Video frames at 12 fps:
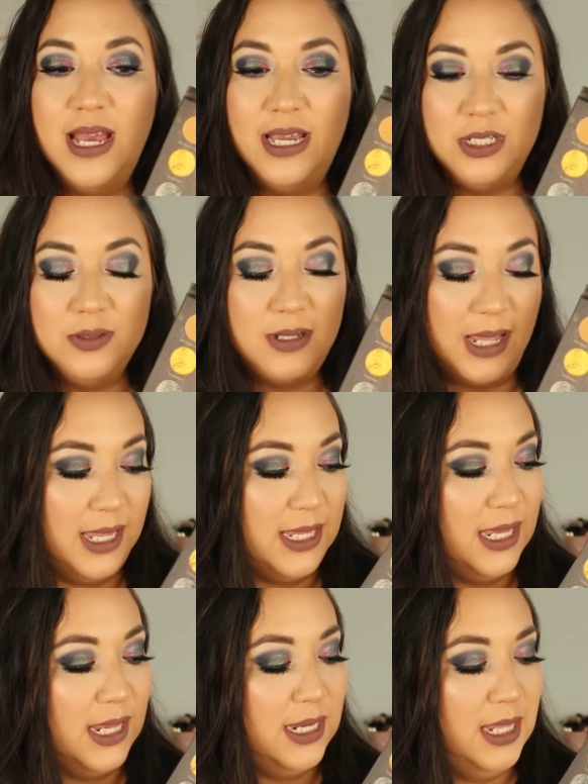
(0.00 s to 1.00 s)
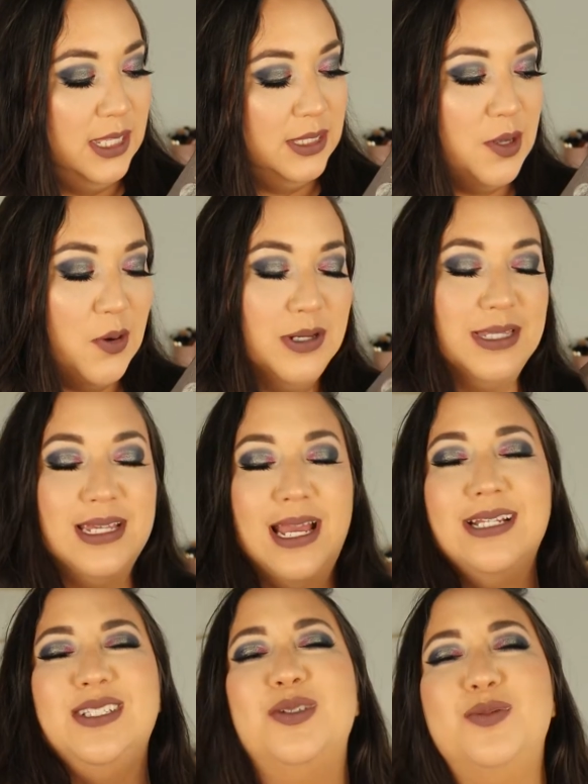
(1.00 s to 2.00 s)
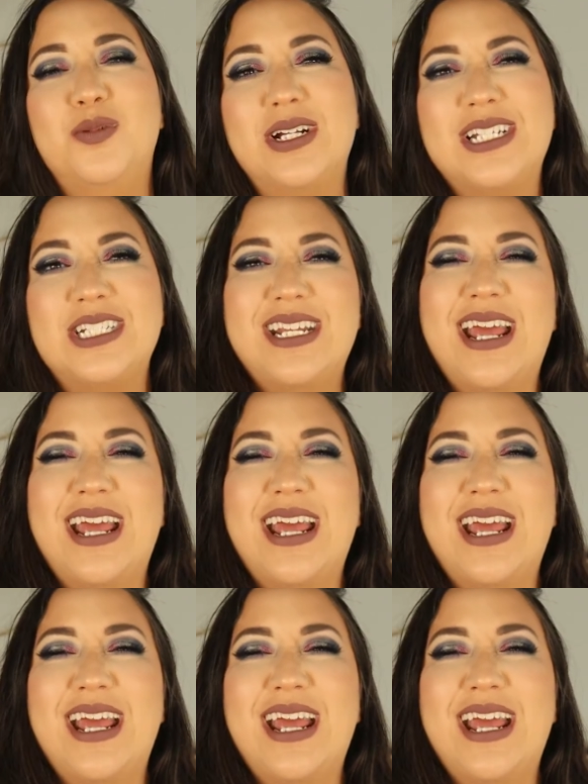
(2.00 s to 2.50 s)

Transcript: I do like it. The only thing I do wish,